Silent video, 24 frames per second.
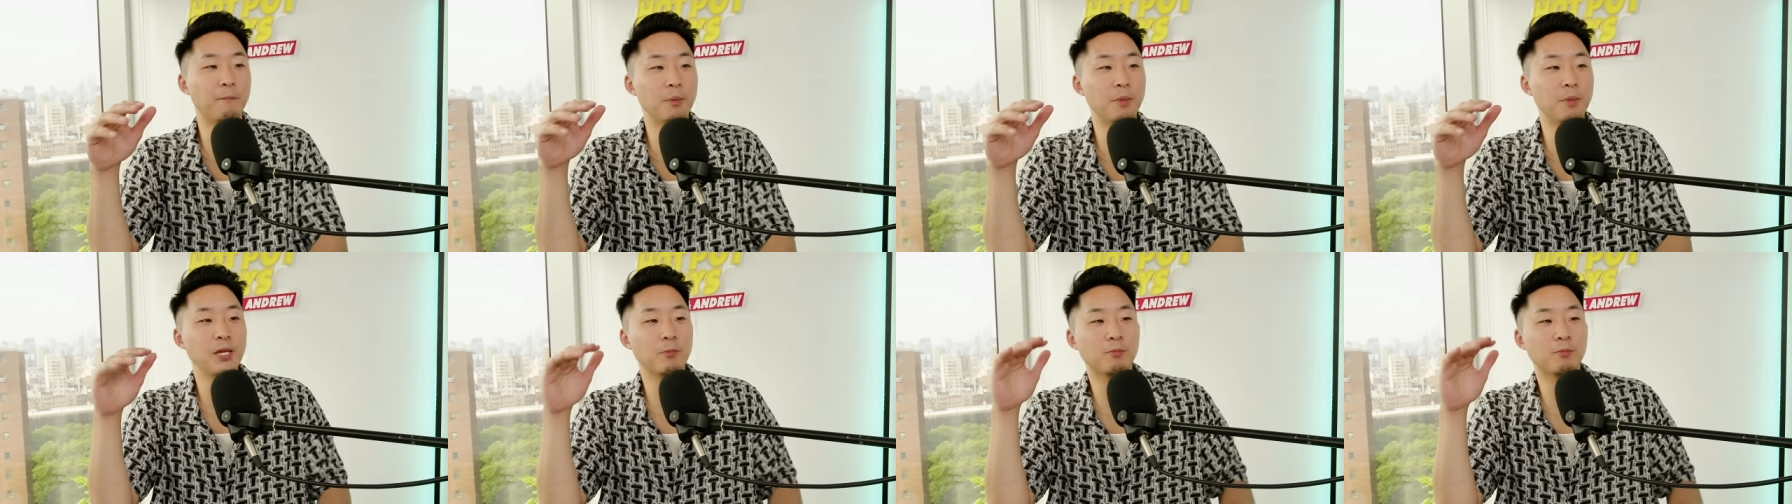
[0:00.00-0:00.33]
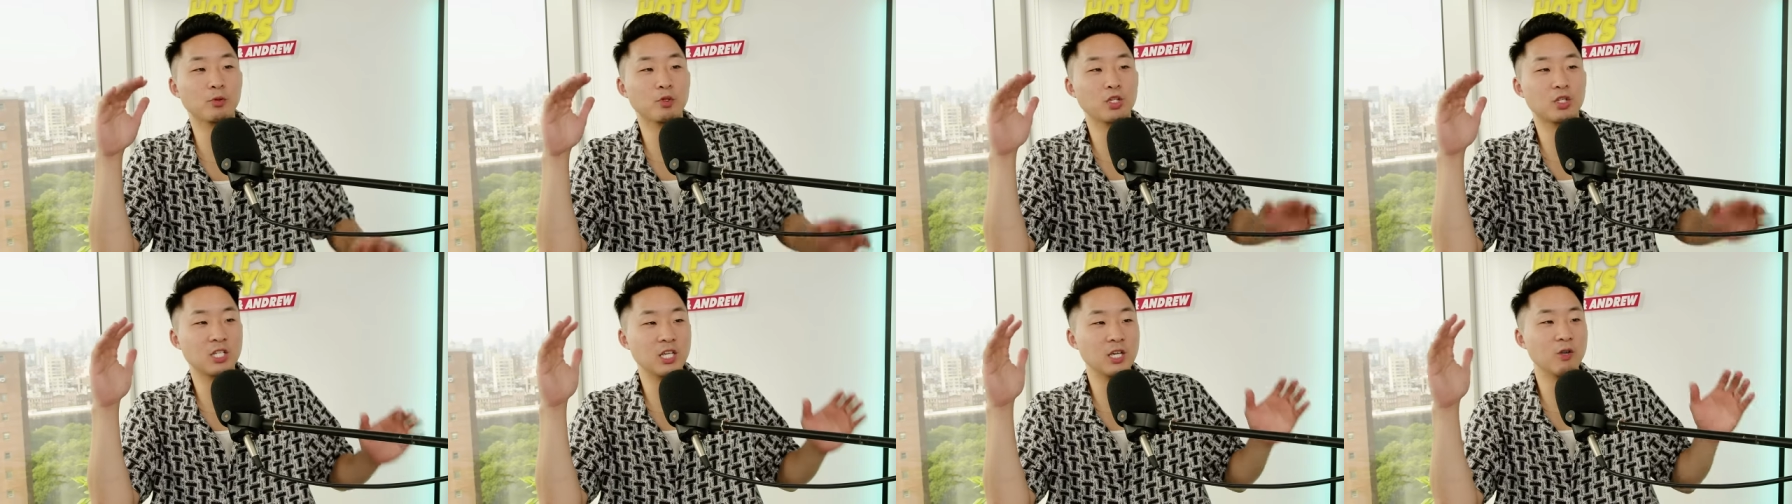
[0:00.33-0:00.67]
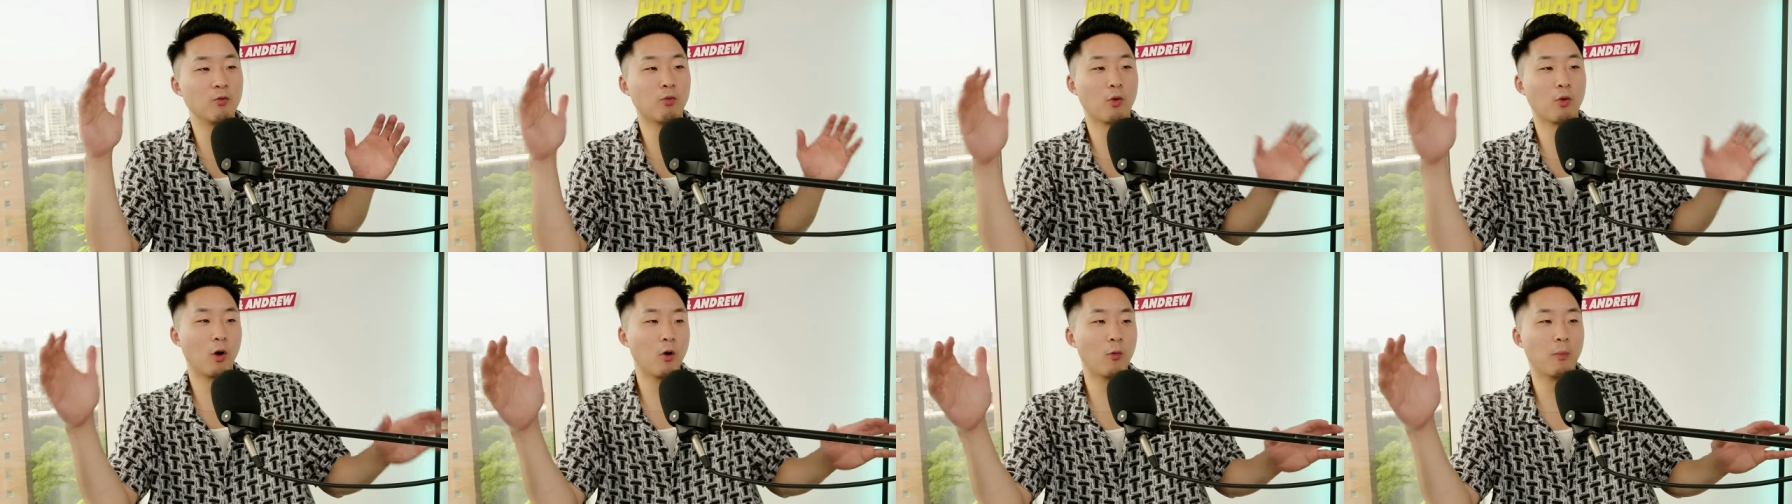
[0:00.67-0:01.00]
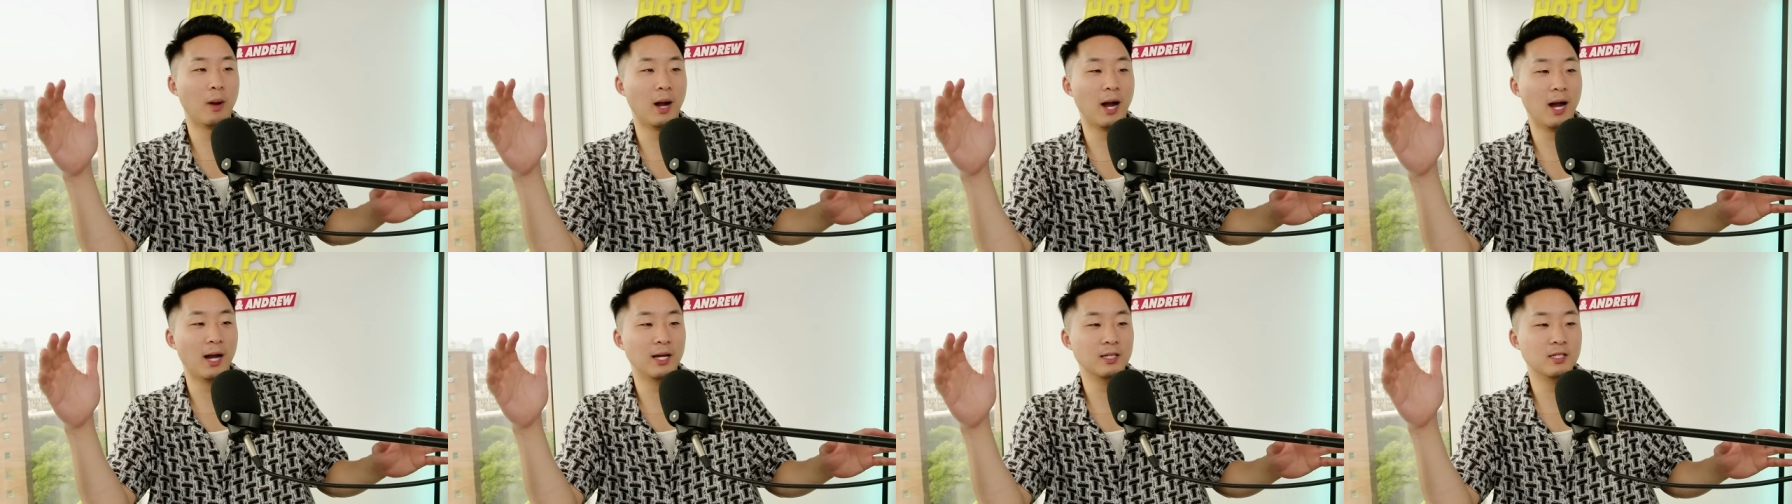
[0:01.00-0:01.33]
people see
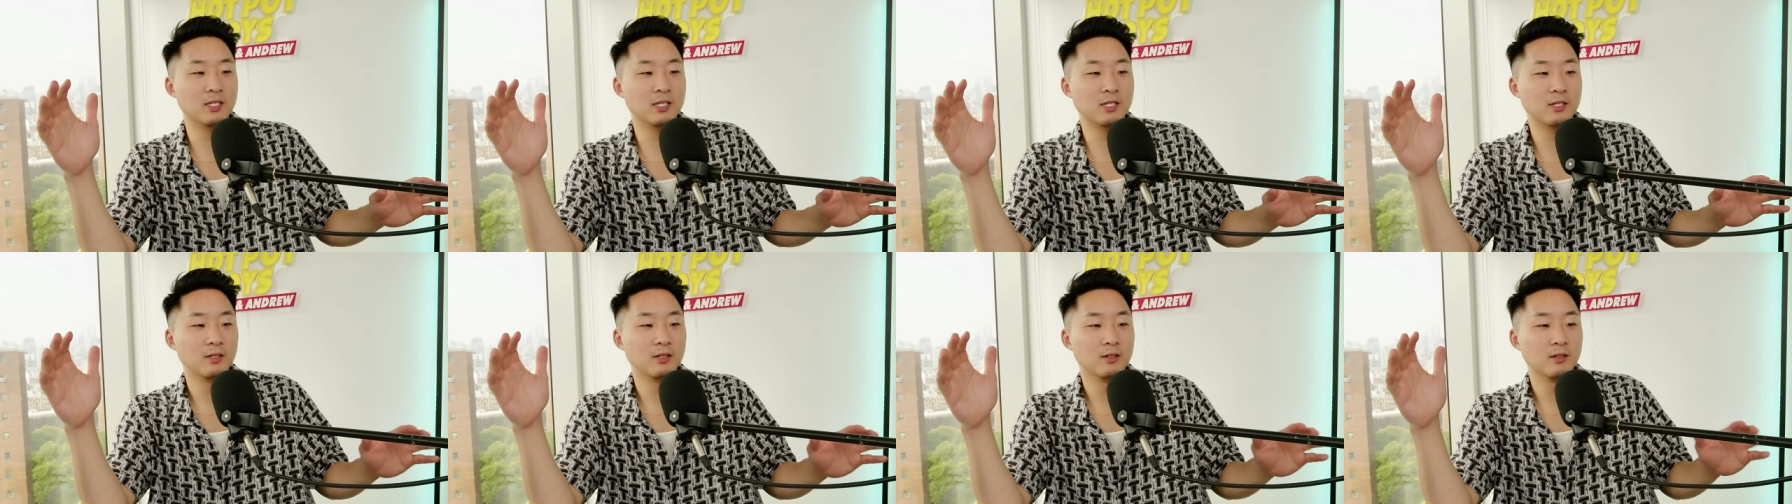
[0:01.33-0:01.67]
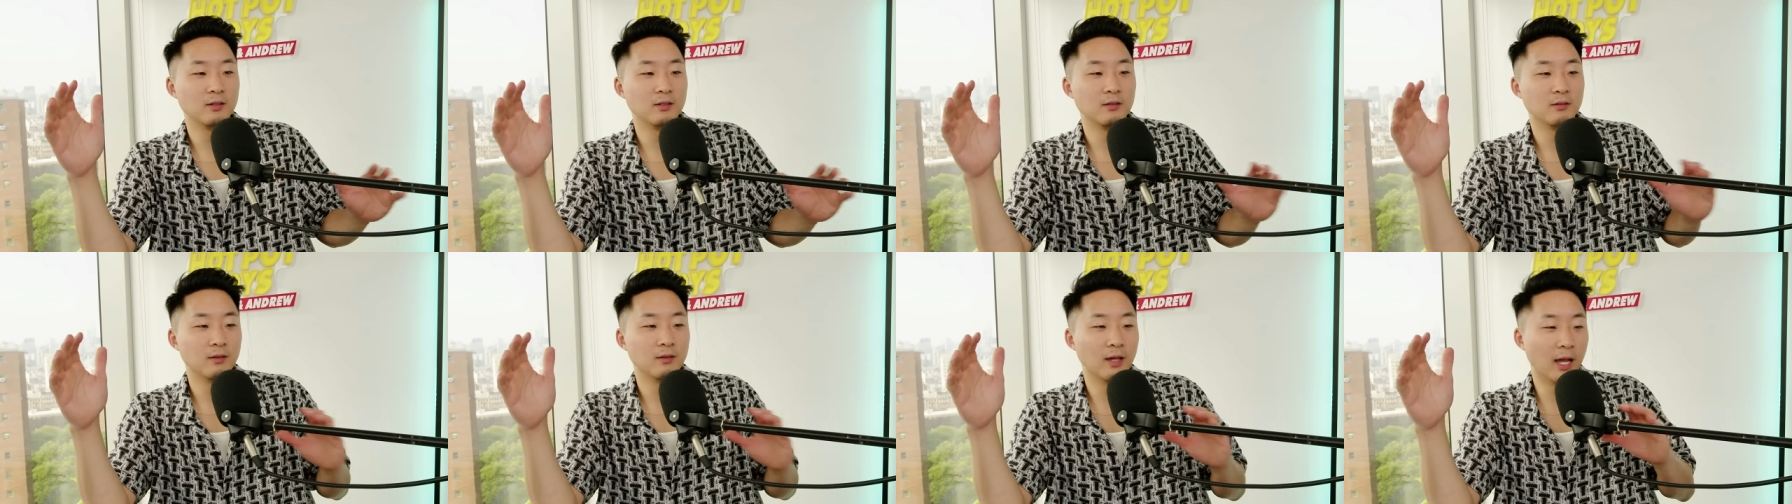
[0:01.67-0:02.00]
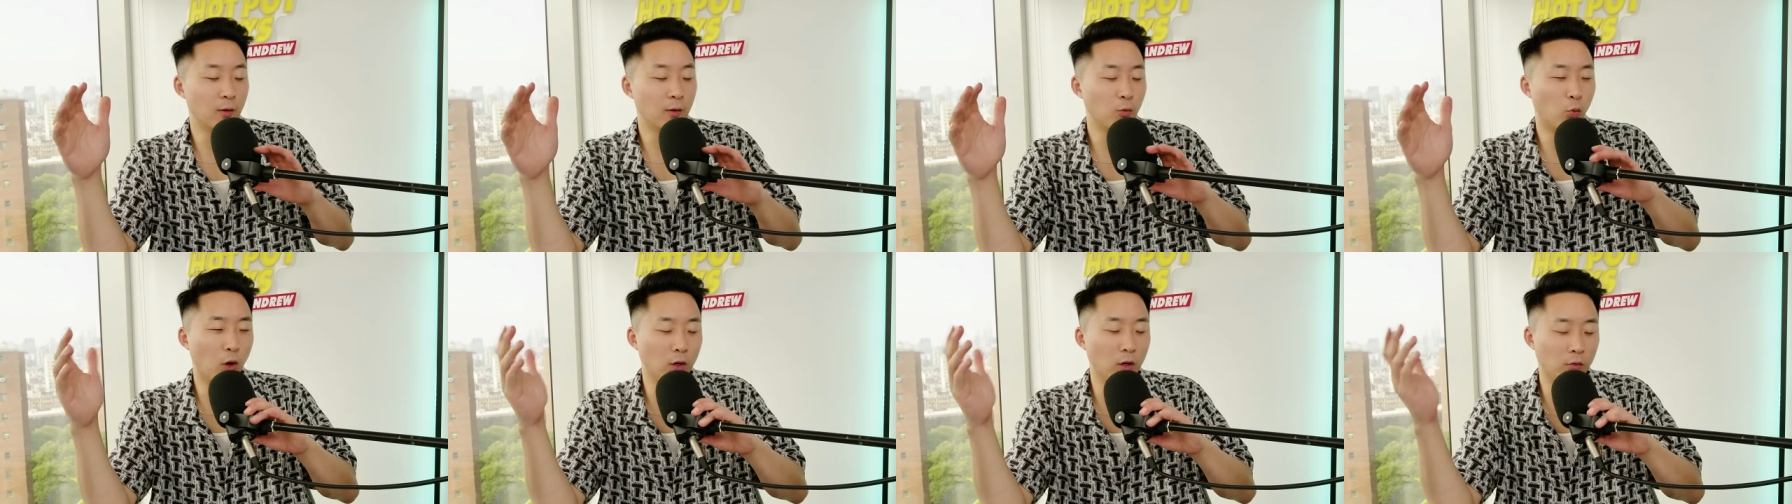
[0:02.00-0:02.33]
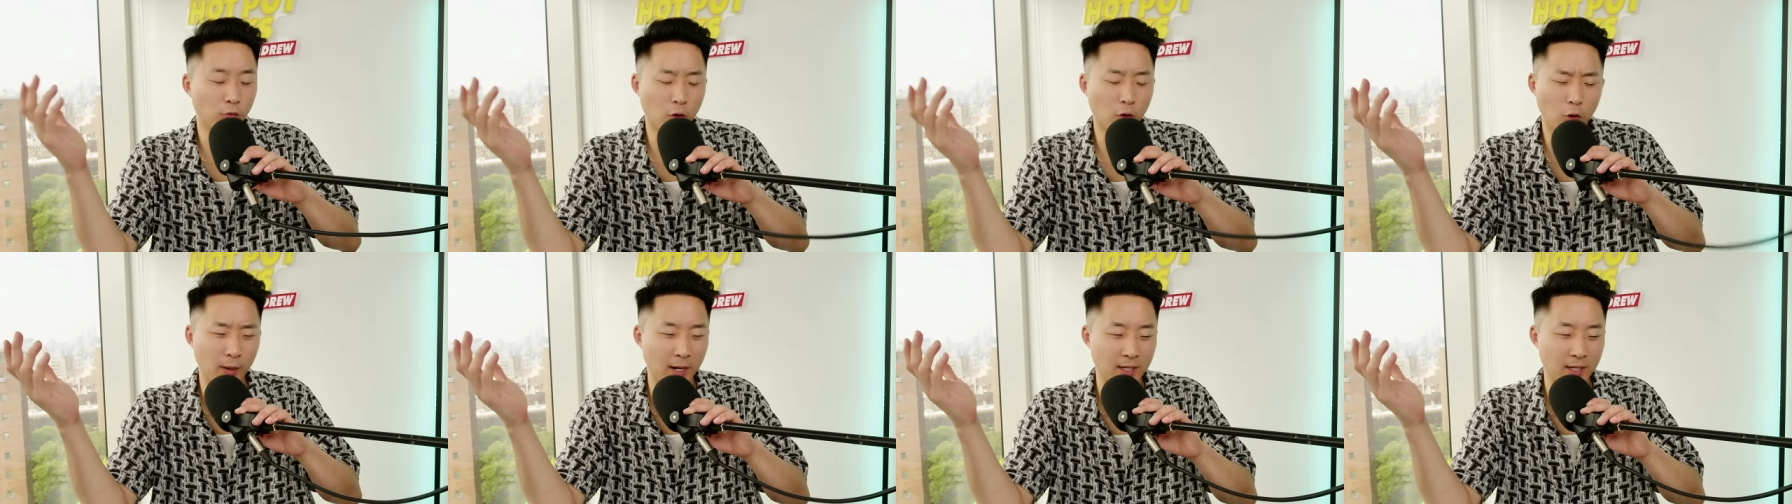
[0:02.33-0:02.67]
robots and what
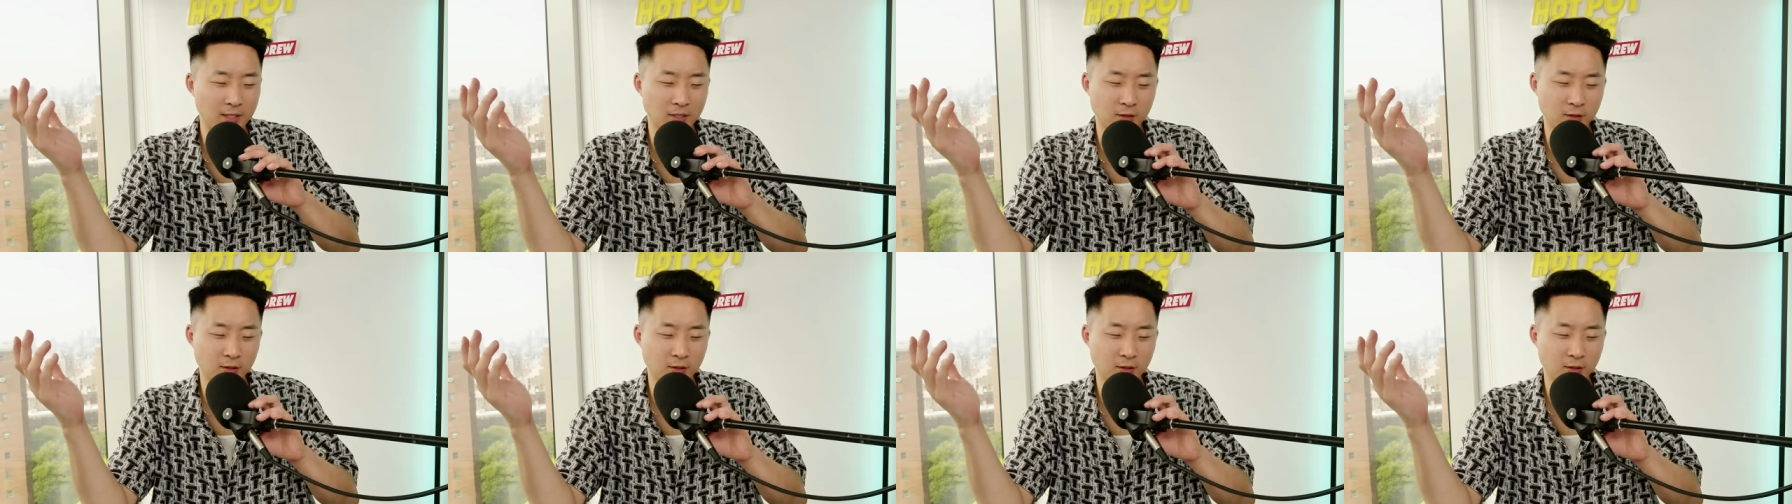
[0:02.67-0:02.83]
robots are